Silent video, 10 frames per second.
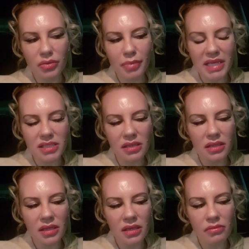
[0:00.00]

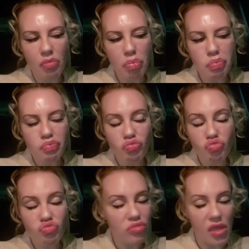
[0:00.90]
basically,
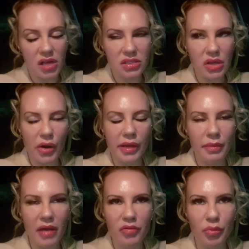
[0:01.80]
sorry, I'm
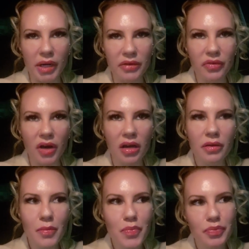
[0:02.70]
having brain fog.
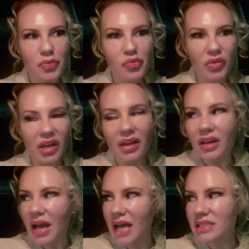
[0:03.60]

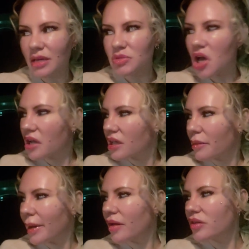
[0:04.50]
As I'm talking
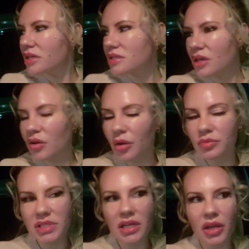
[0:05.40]
about the casino,
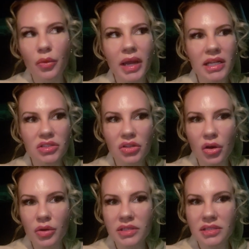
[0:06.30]
I'm sitting here waiting to
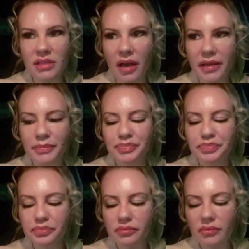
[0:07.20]
go inside.
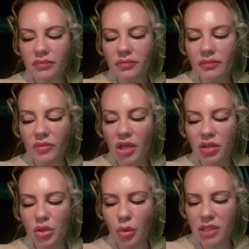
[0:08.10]

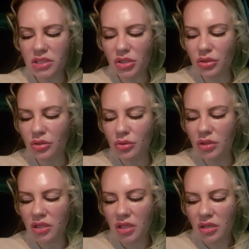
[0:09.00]
You want to